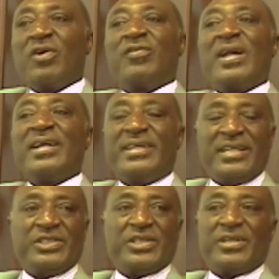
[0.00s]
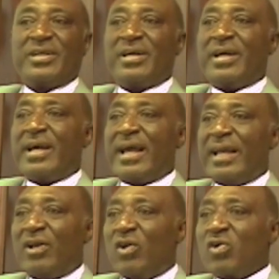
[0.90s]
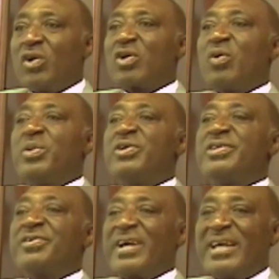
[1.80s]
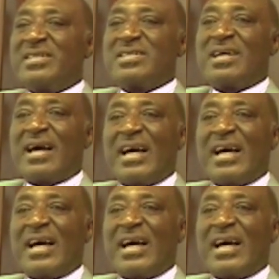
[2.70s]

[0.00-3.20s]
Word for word: of land tenure and local community rights